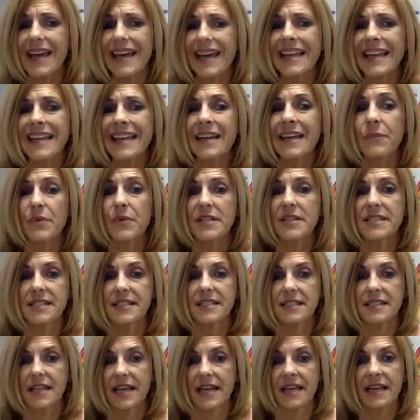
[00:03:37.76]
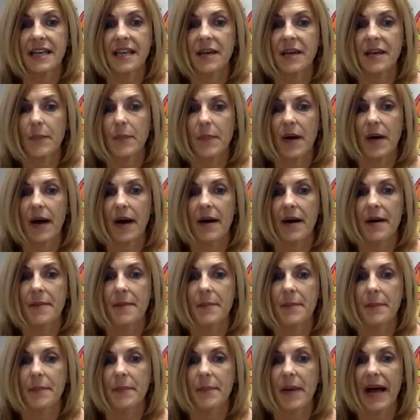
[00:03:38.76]
Any
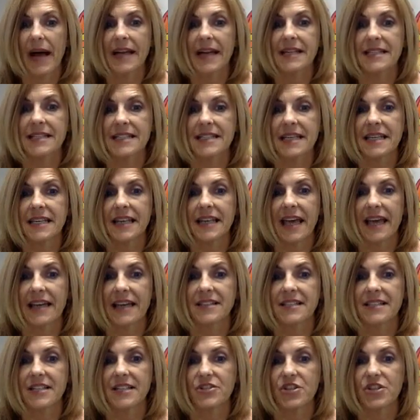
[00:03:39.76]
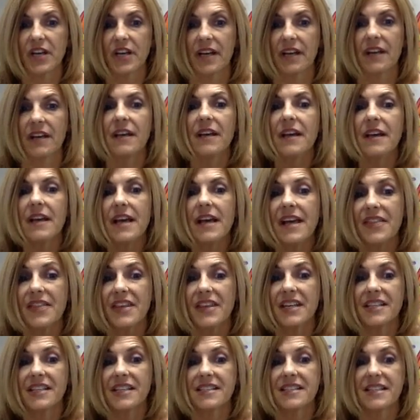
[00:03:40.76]
binding antigen
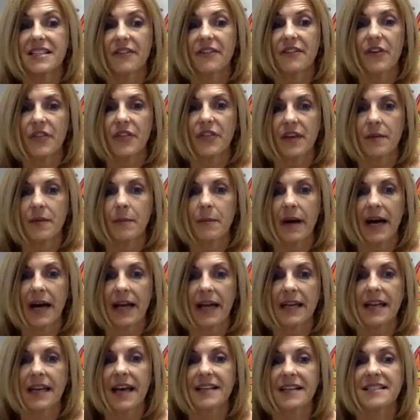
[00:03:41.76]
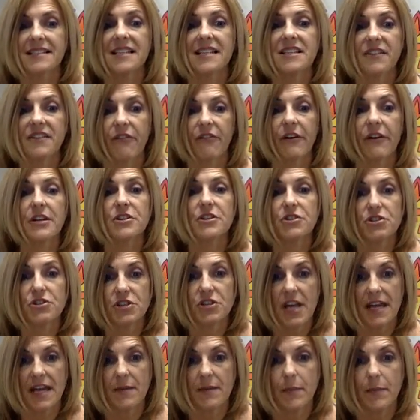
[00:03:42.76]
that is different than mine has a different
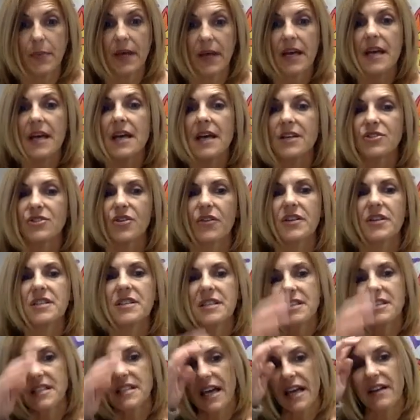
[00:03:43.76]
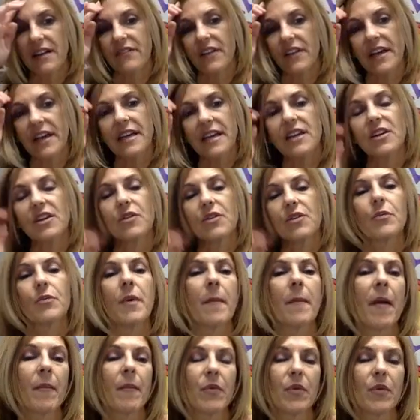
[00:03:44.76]
shape. So this is kind of like, you
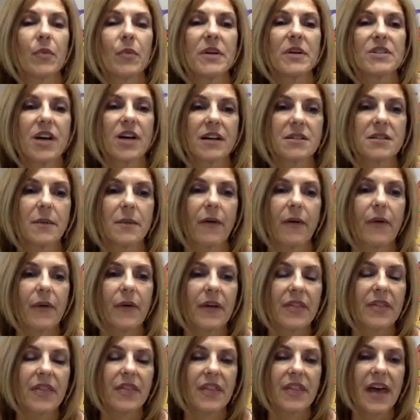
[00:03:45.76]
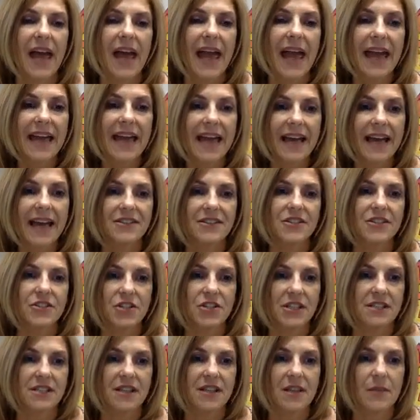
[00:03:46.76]
remember we talked about the A
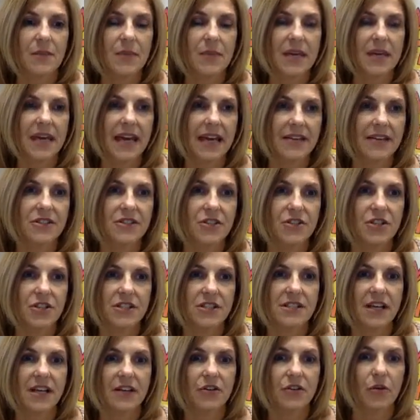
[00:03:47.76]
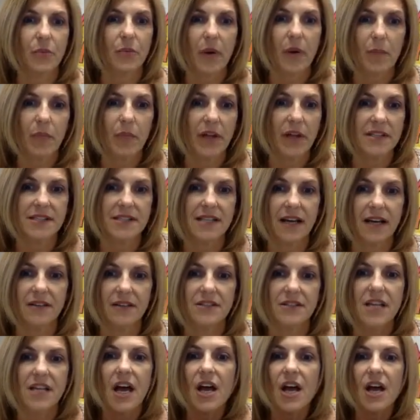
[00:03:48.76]
antigens and the B antigens on your red blood
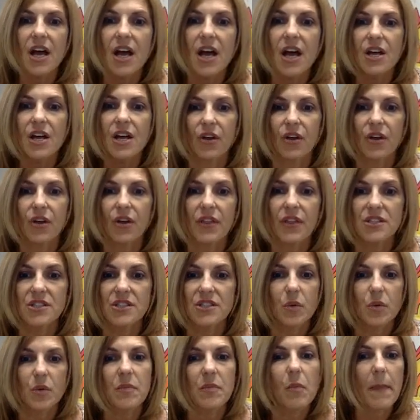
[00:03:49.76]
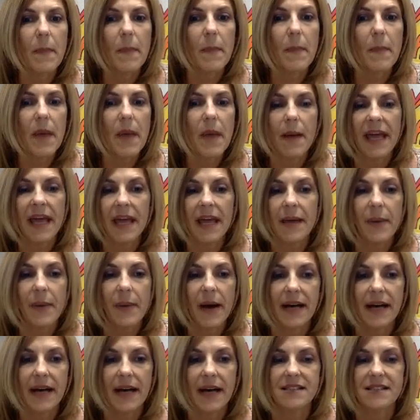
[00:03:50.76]
cells. So this would, I'm an A
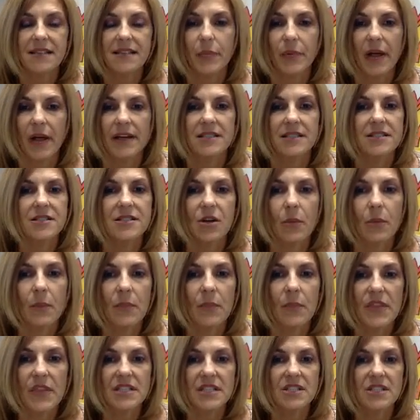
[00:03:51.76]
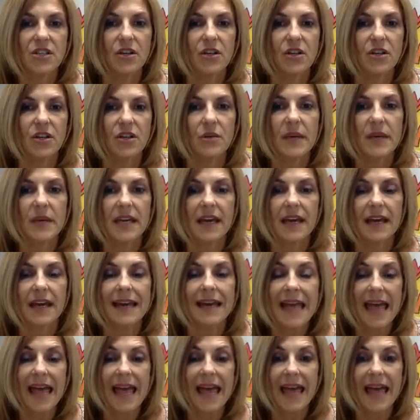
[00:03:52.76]
positive blood. So this could be
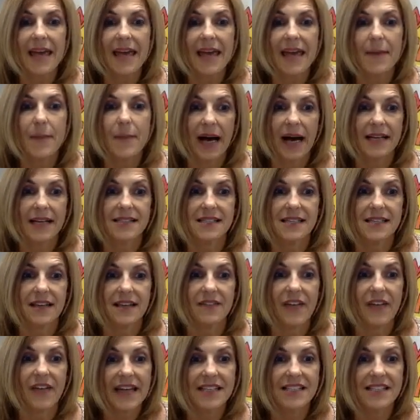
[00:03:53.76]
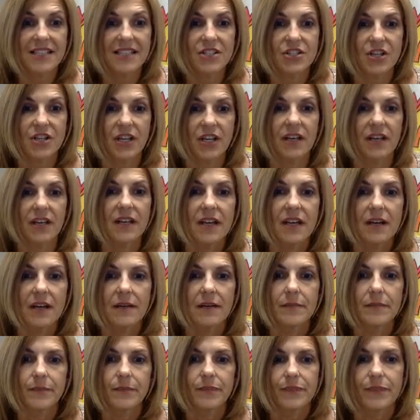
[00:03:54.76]
an A positive antigen.
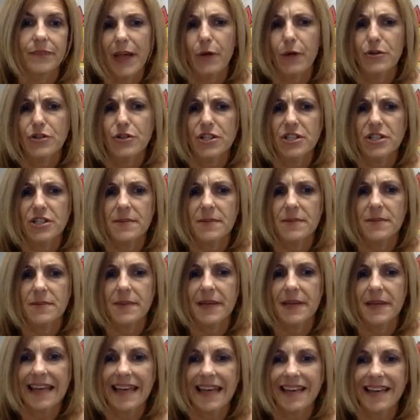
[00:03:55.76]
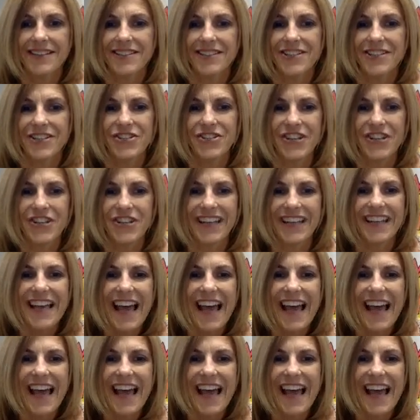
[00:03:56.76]
It would just be an A antigen.